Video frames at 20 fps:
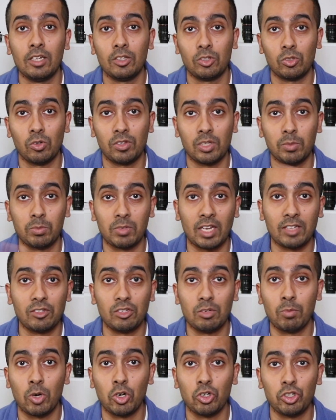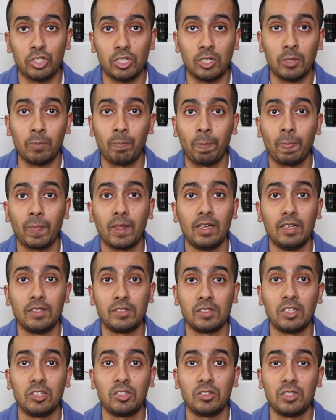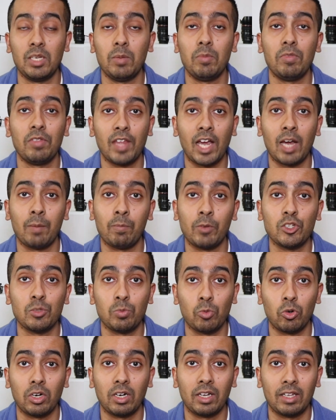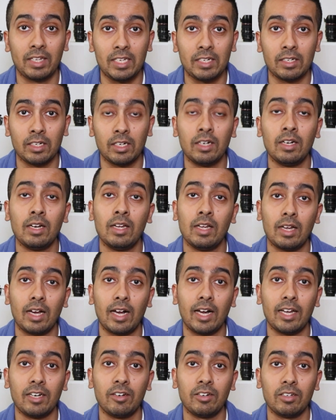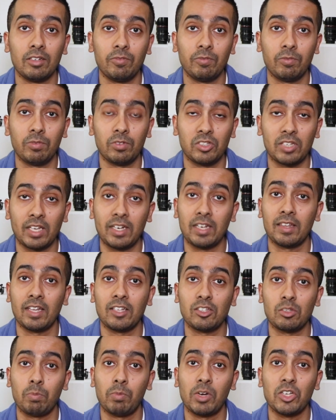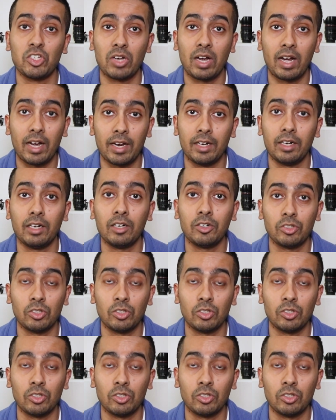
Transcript: So something that's in motion, it's going to seem that much more cleaner on a setting that's much higher.